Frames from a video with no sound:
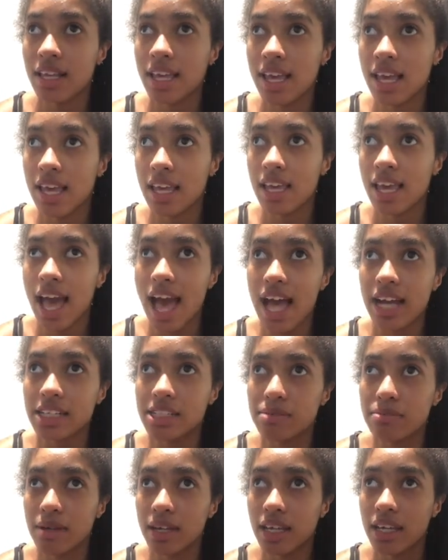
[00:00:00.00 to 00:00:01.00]
He
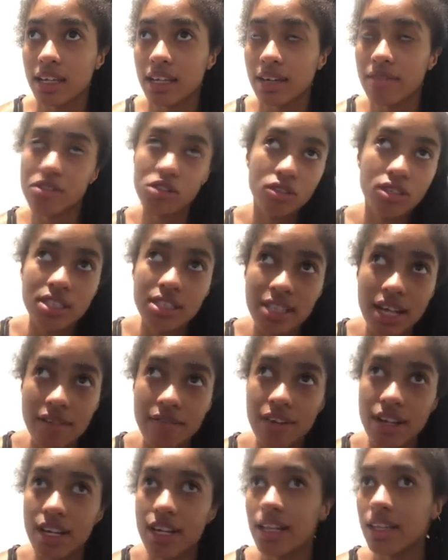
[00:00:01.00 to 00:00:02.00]
asked me, I was only
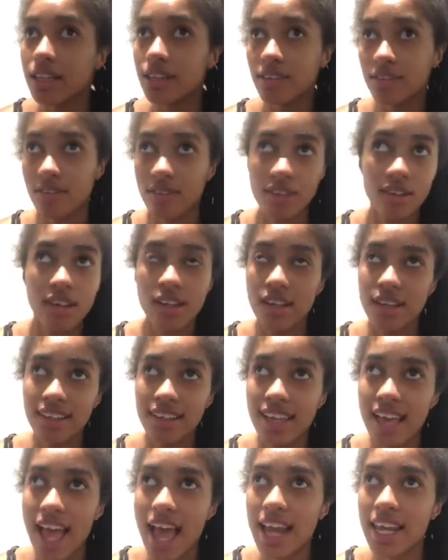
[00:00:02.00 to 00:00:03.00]
7,
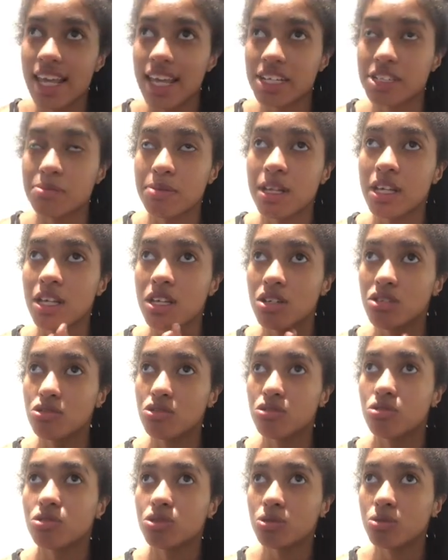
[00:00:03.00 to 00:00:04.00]
and he asked me,
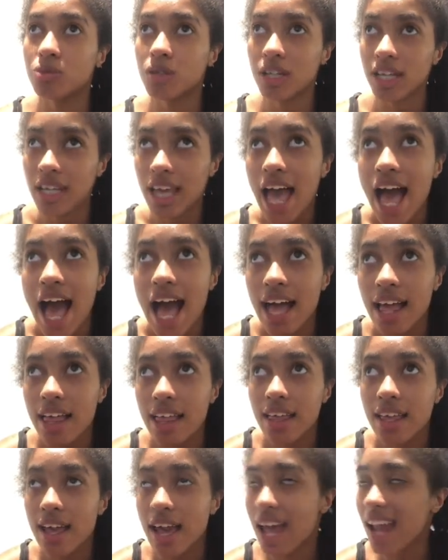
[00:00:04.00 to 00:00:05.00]
do you want a cat?
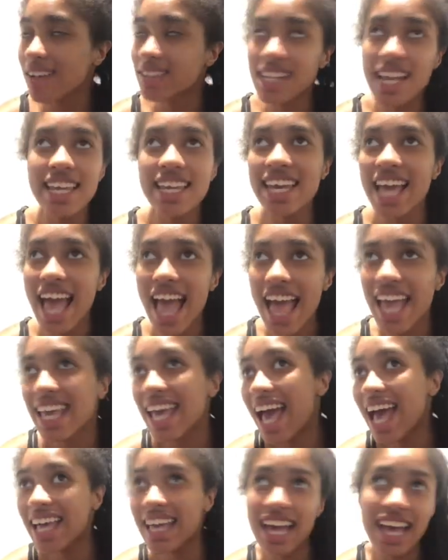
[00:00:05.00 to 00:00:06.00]
And I was like,
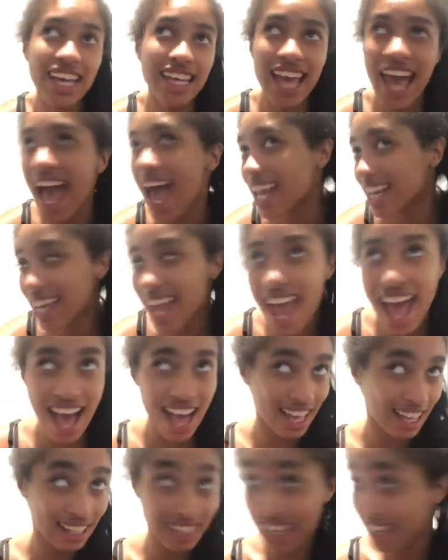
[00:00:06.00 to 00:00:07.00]
yeah, cat, yeah,
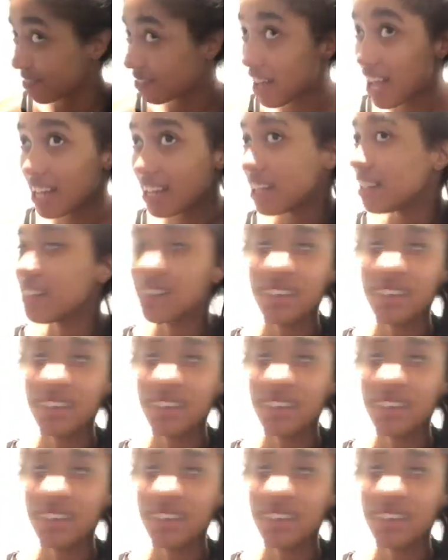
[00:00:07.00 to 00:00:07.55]
fine.